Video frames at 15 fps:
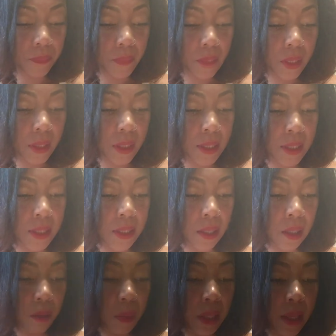this is
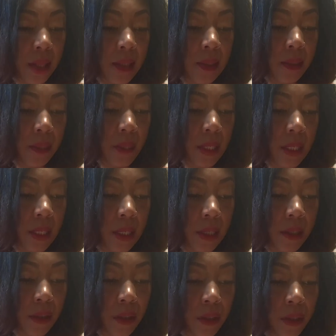telling me that
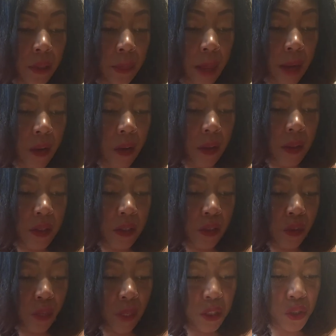somebody turned their back on the
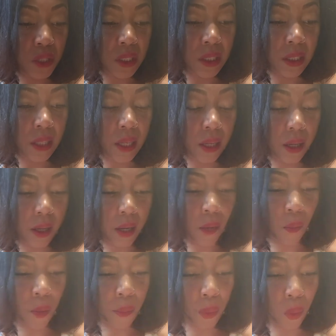situation
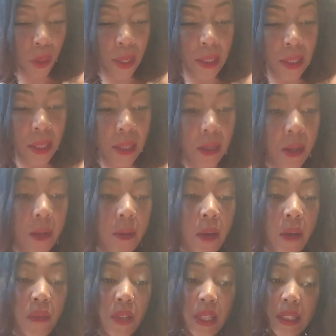at one point, and I
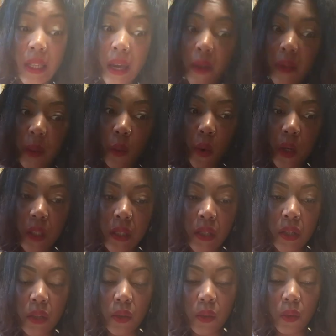feel like now they want
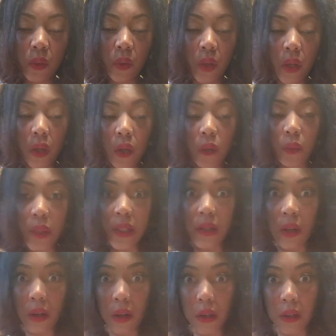to
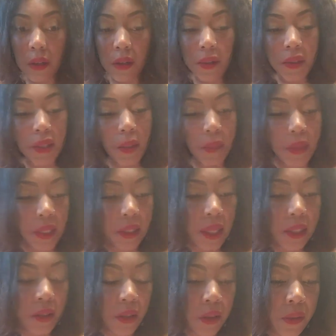return to something they
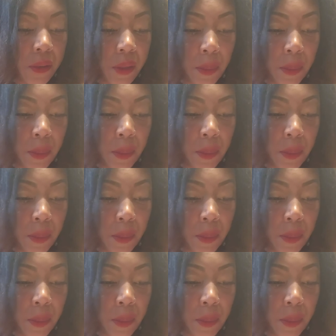turned